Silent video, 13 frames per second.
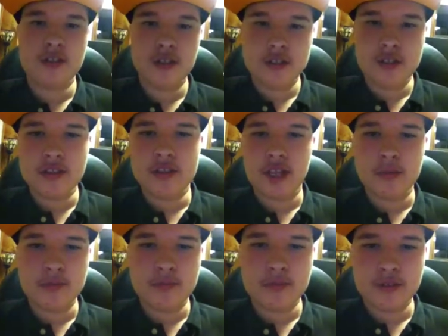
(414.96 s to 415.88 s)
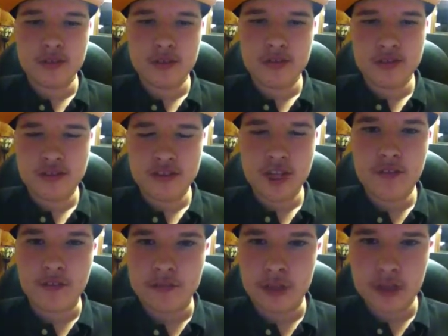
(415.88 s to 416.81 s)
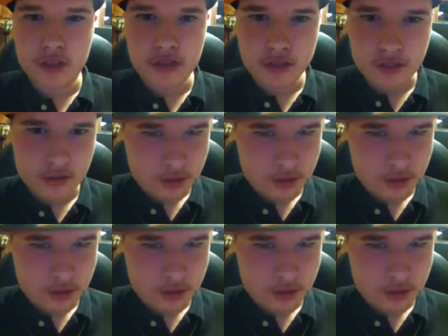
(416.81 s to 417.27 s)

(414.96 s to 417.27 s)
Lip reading: That's his type. Never mind.